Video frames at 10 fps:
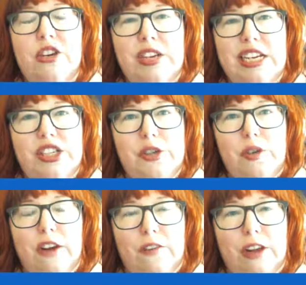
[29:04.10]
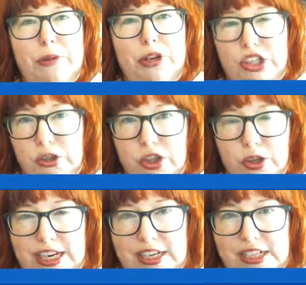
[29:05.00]
you need to level up your
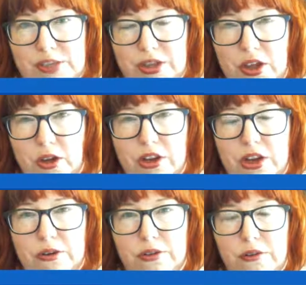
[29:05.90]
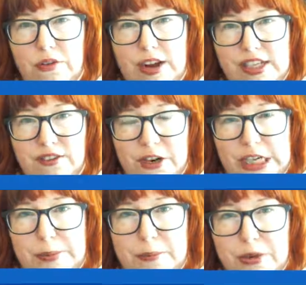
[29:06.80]
social links with all your friends and
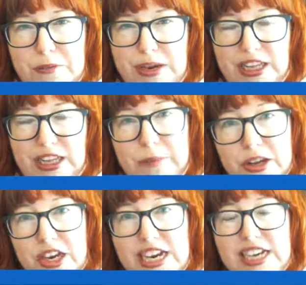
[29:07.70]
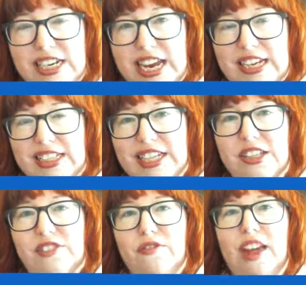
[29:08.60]
various people you meet in the community to gain
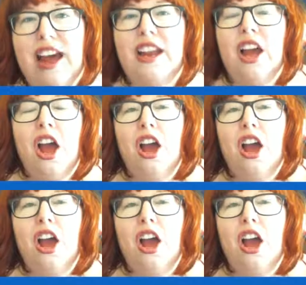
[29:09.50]
skills from that.